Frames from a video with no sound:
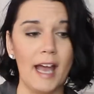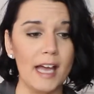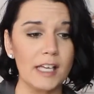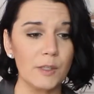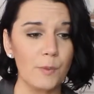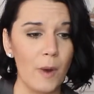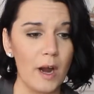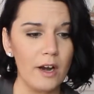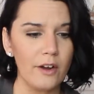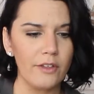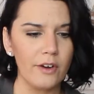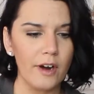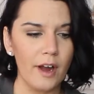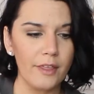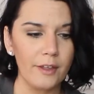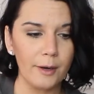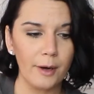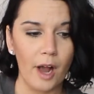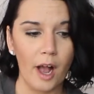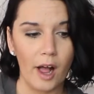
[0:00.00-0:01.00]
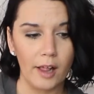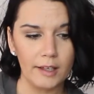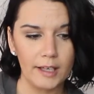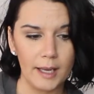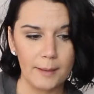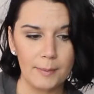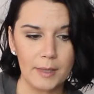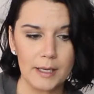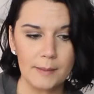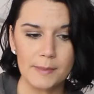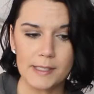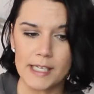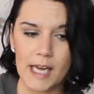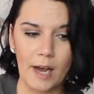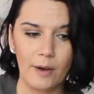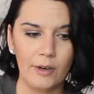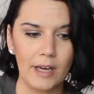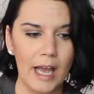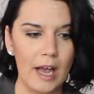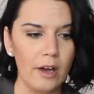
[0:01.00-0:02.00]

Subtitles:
asks, why are there other holiday peeps now and